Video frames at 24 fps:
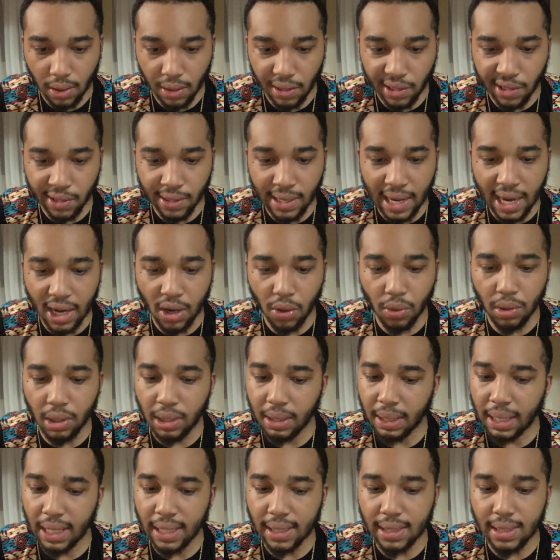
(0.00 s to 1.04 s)
you're not going to
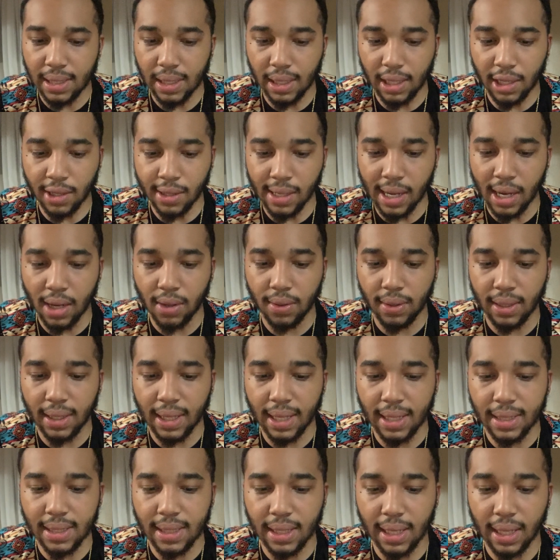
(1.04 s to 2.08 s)
get
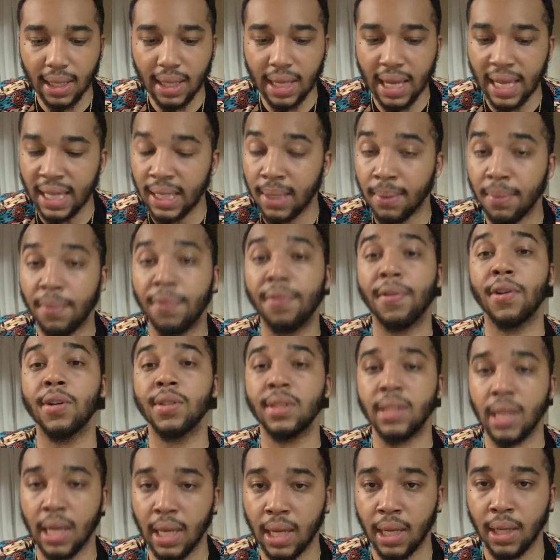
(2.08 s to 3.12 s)
to the kingdom
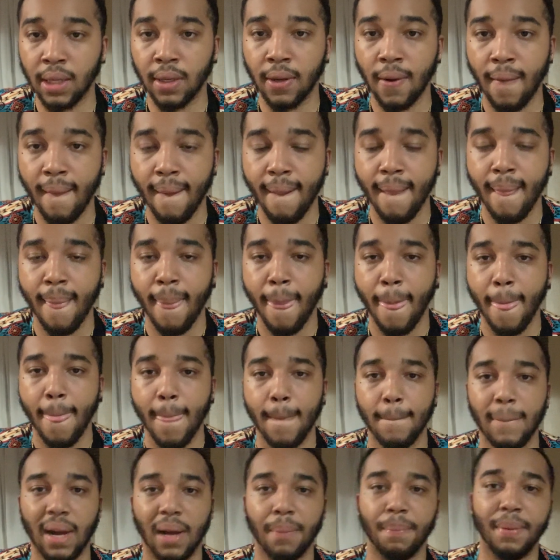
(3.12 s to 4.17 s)
firsthand
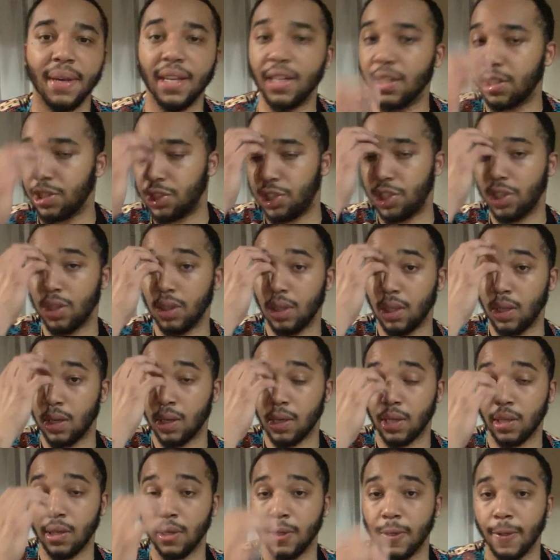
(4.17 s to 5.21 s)
by being a
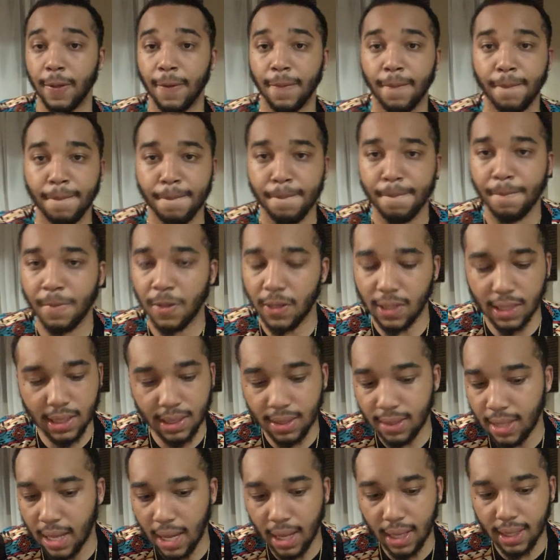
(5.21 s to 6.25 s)
cheerleader. It's
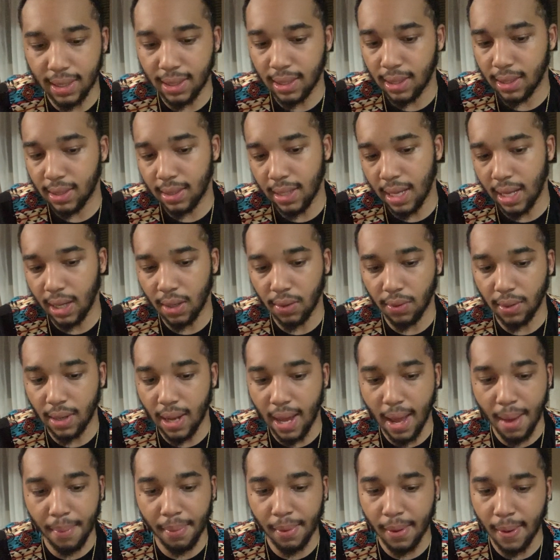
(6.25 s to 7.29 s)
just not going to
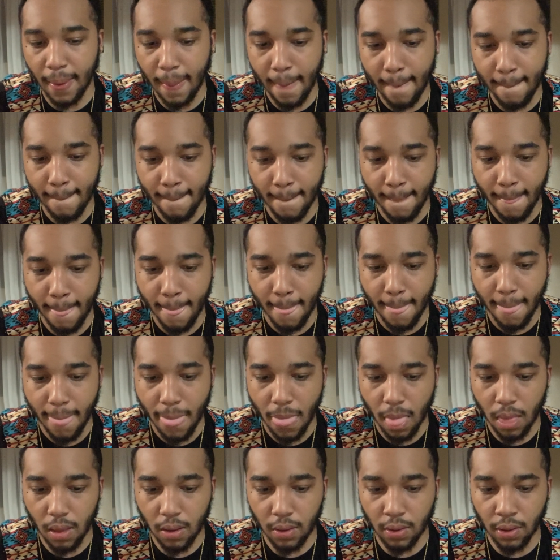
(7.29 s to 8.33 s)
happen.
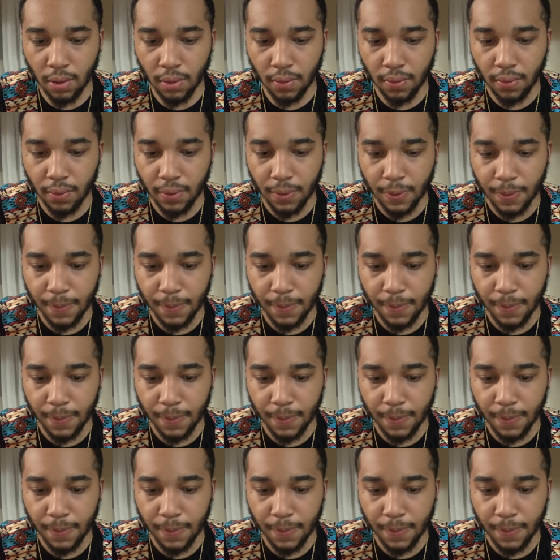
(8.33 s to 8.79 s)
You know,